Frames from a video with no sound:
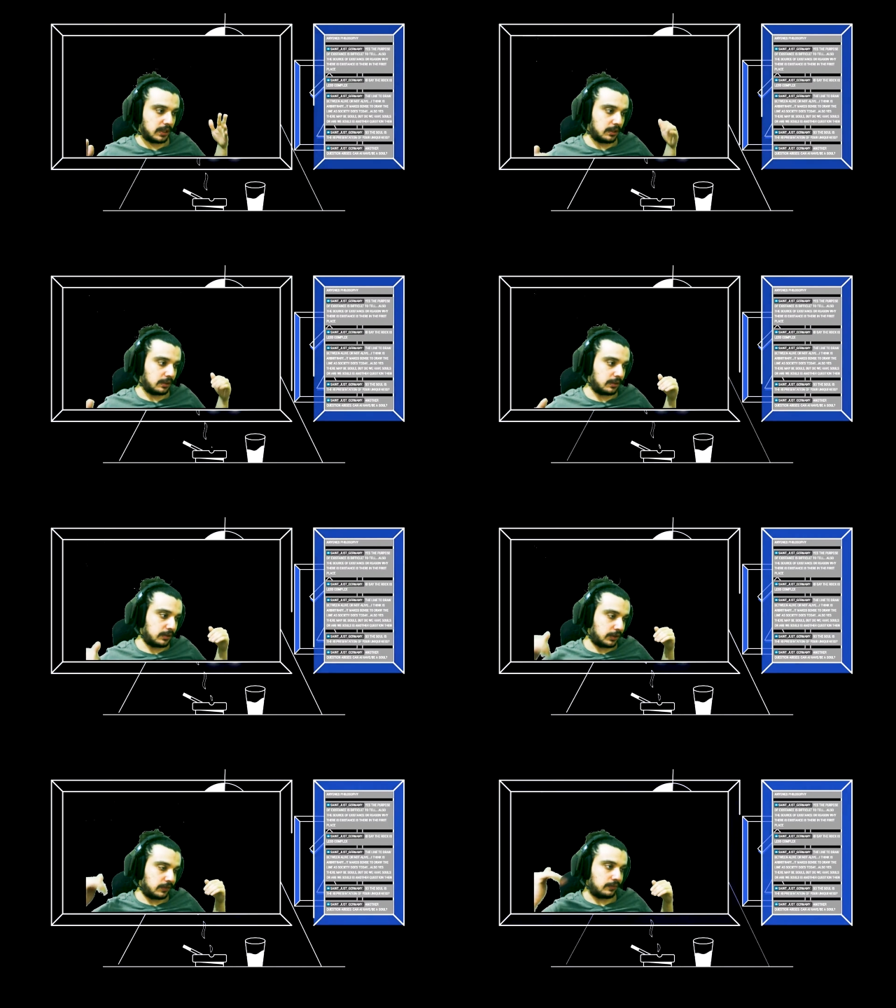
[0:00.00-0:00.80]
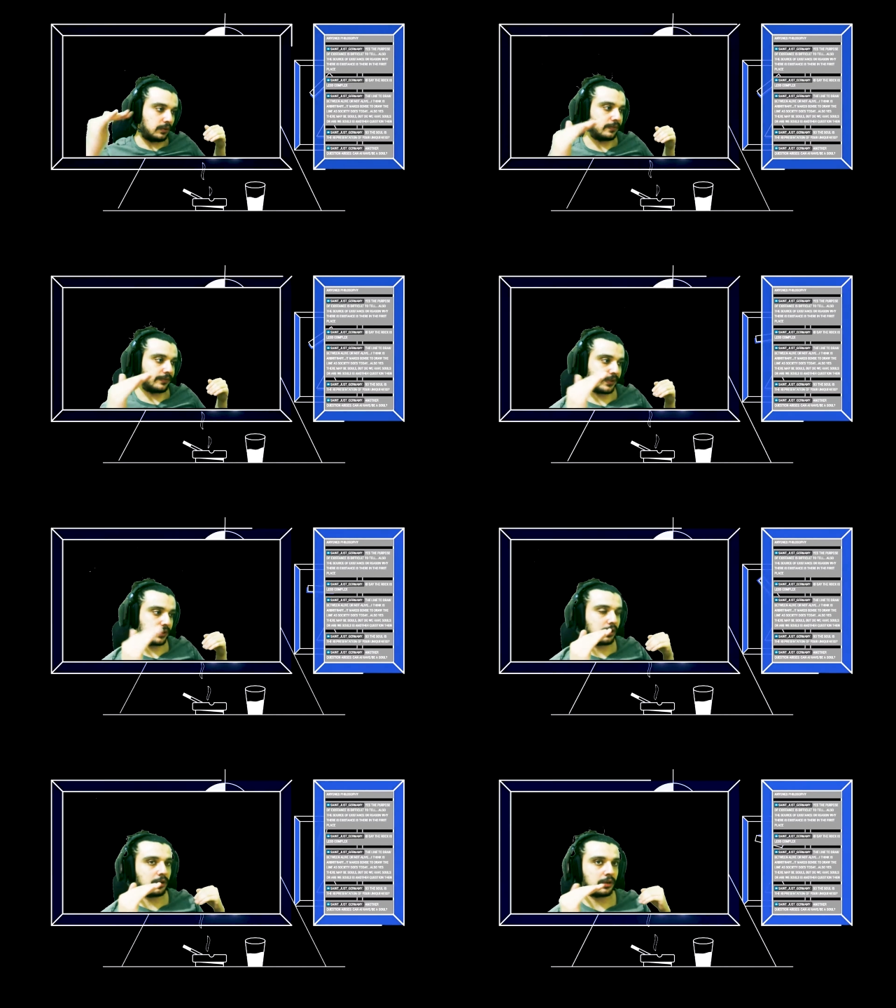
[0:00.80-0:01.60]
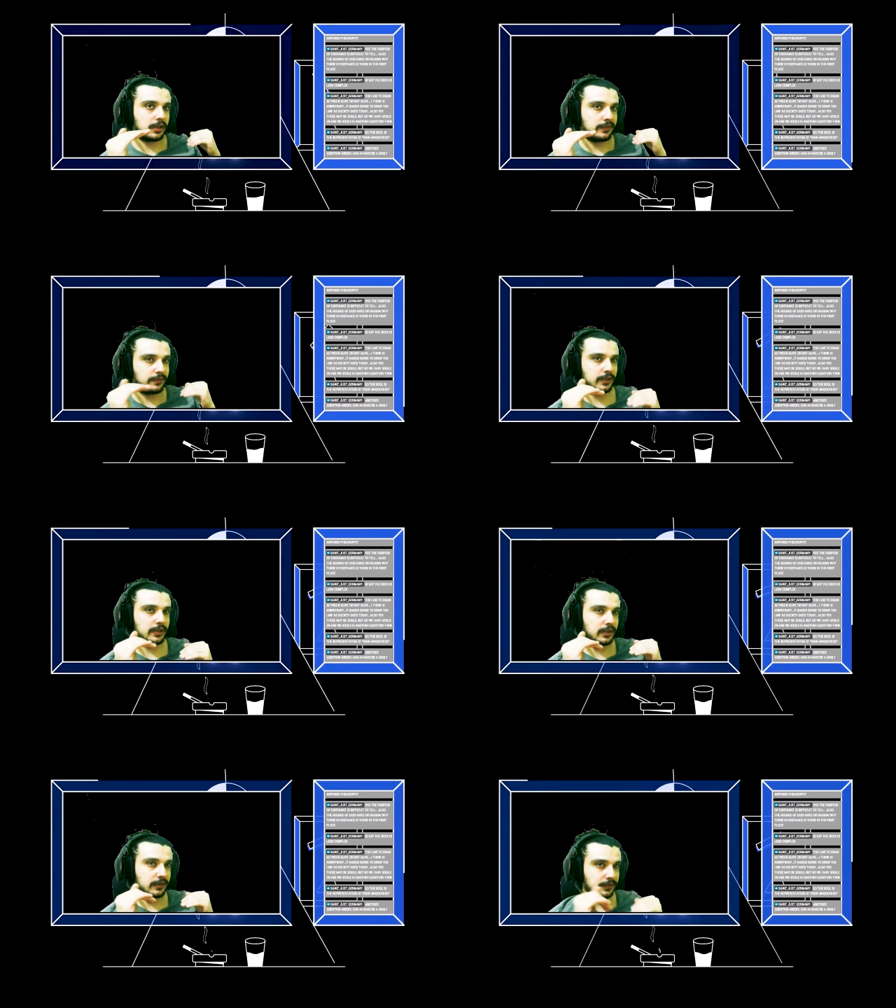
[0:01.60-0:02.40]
and it evolves on a very,